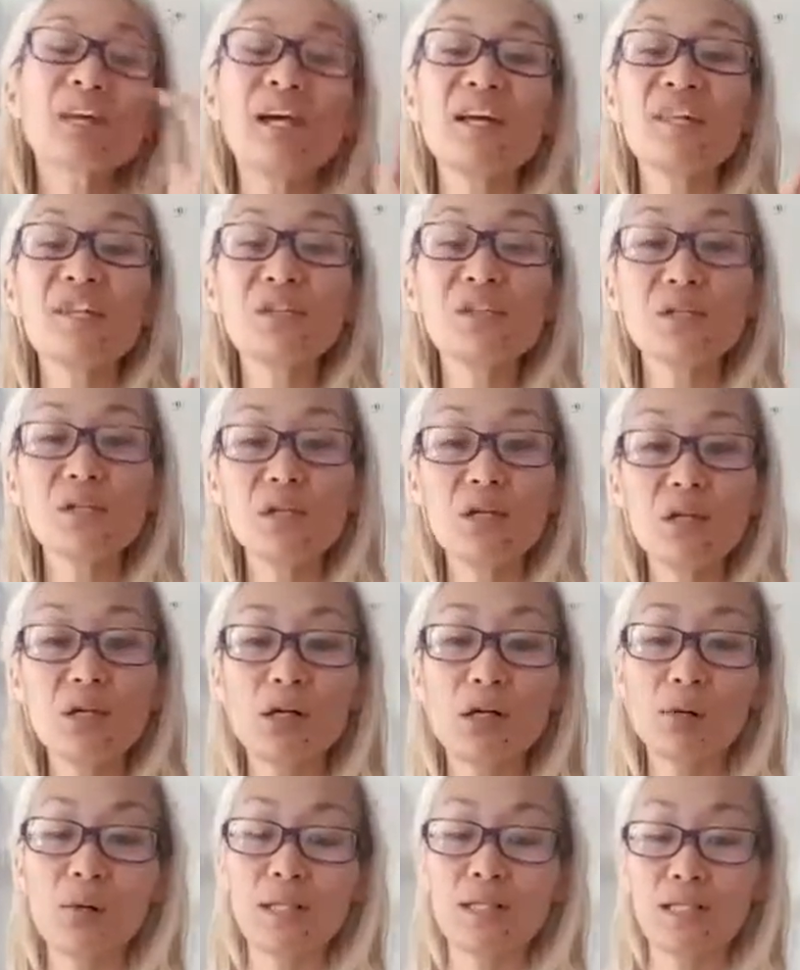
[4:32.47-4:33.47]
And then you're going to
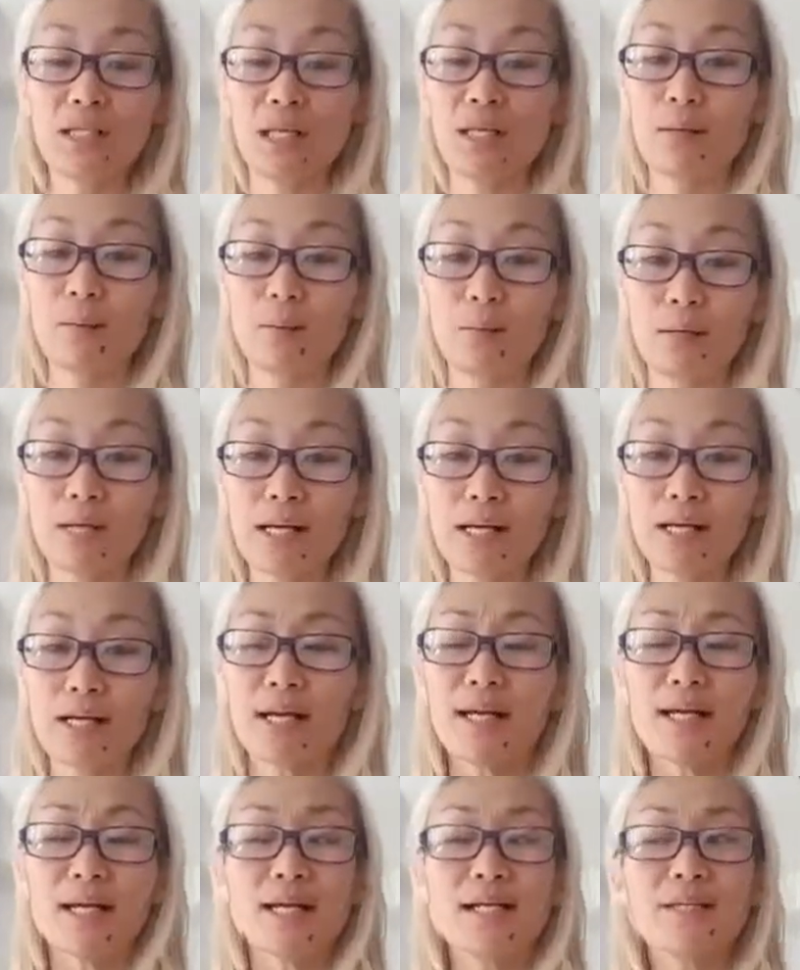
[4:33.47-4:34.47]
go and take a break.
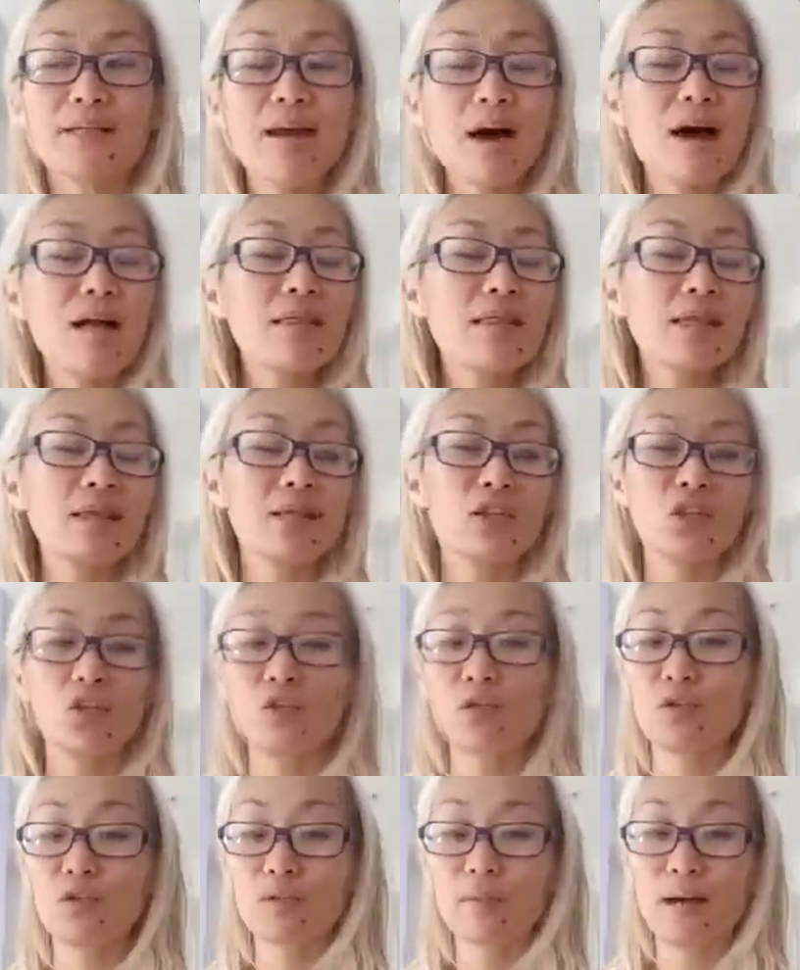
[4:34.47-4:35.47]
Not like a
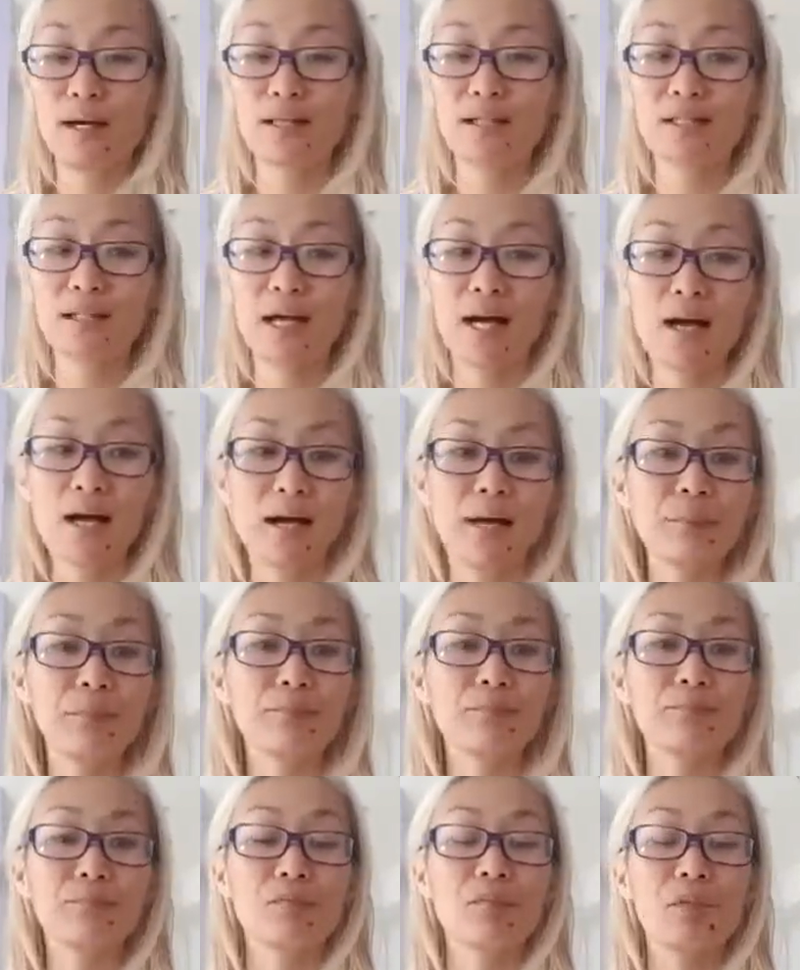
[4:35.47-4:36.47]
huge amount of
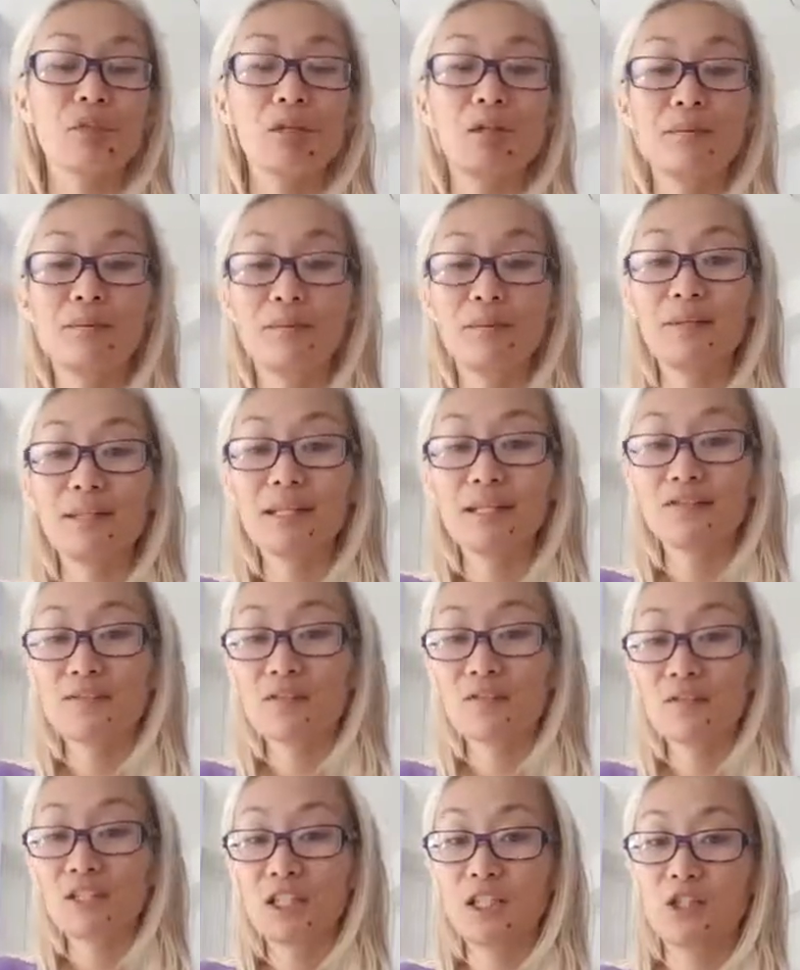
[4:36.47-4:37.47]
time, maybe like
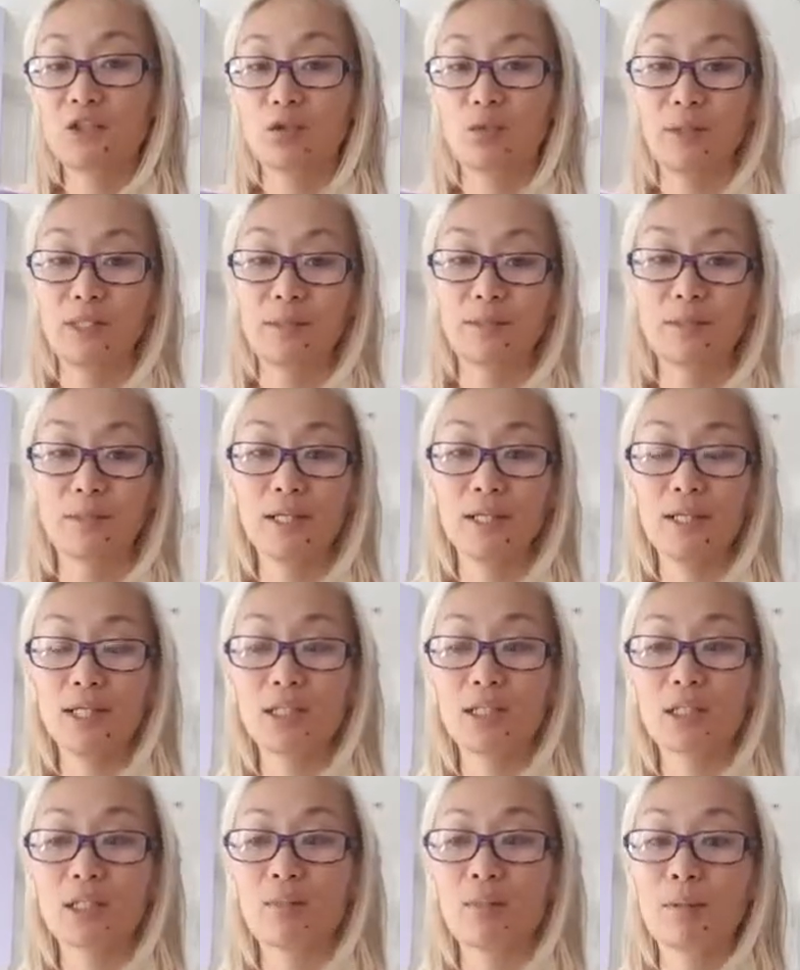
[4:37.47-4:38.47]
15, 20
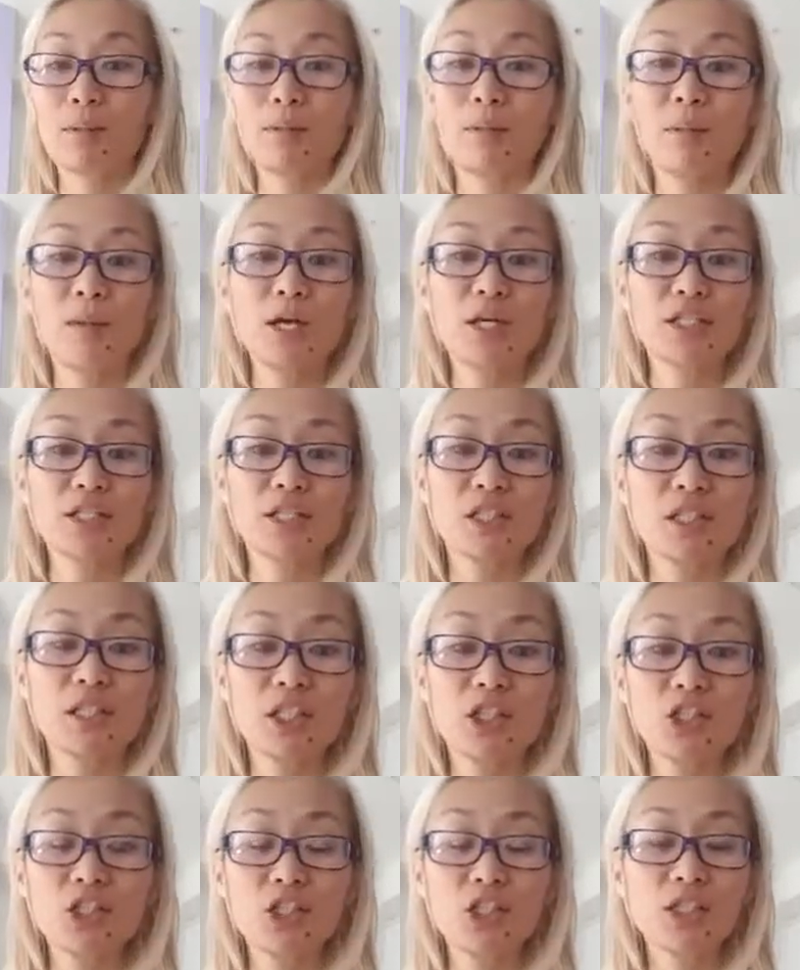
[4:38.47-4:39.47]
minutes, maybe wash the
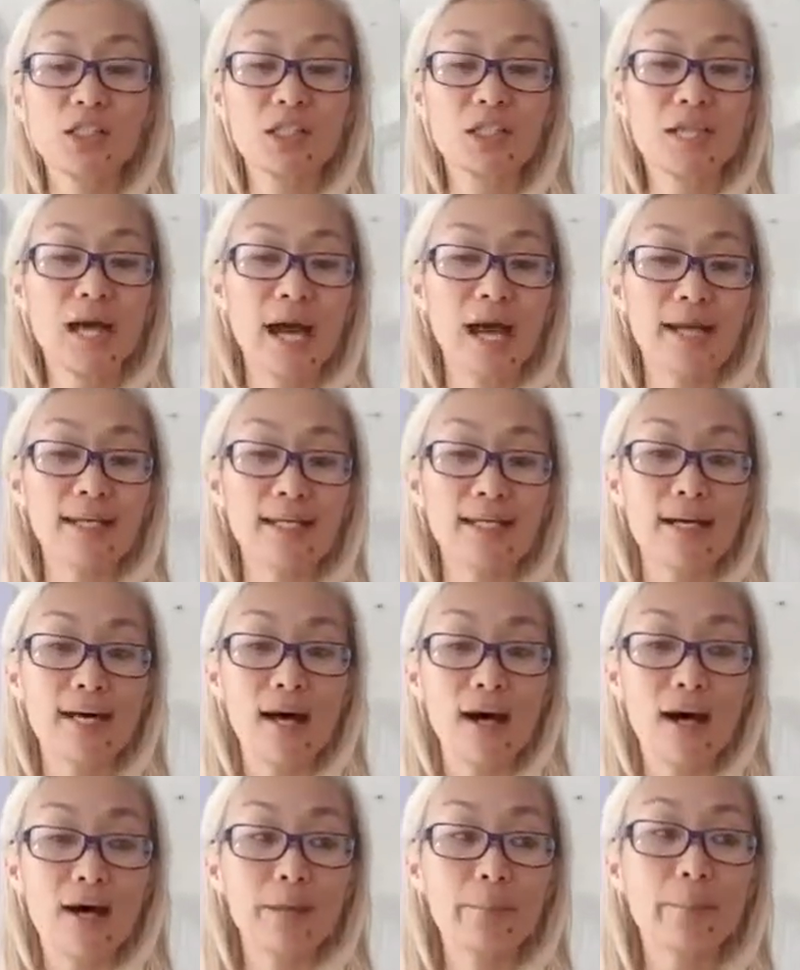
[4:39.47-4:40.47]
dishes, tidy
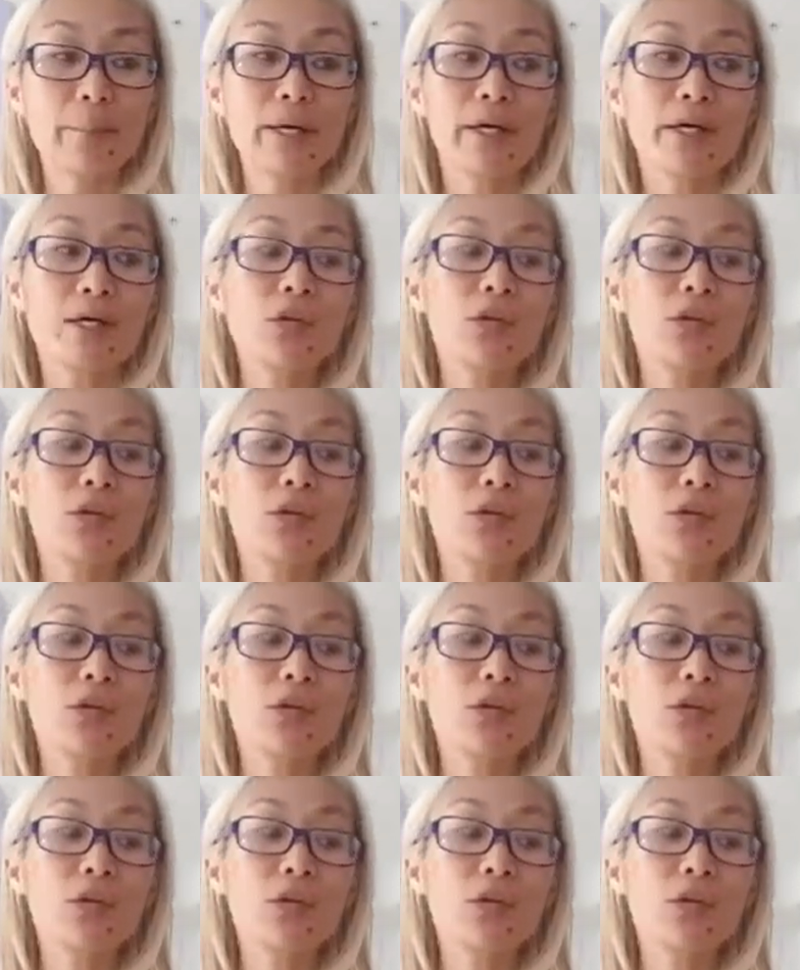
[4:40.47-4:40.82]
up.